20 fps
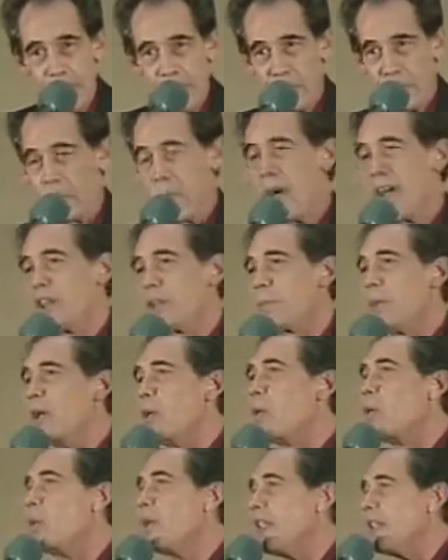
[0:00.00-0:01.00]
So I
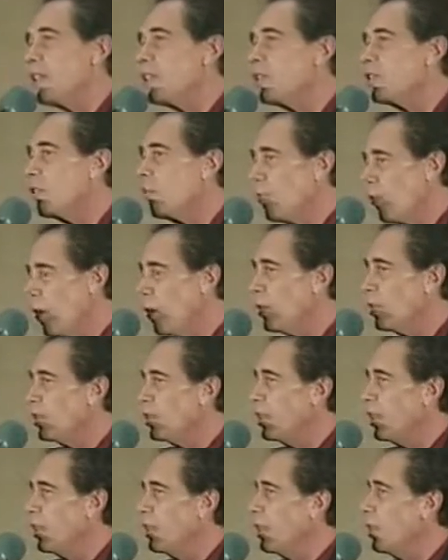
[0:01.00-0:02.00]
spent weeks
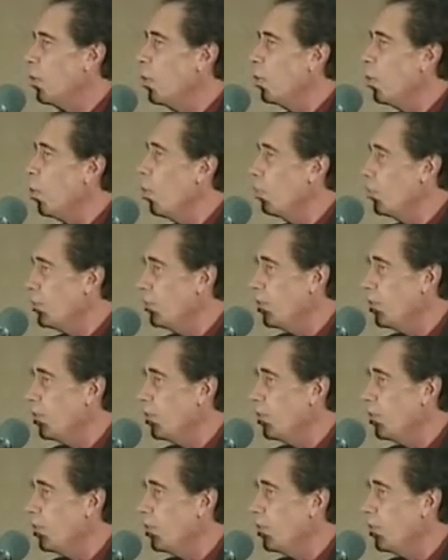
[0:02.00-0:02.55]
focusing on the Oklahoma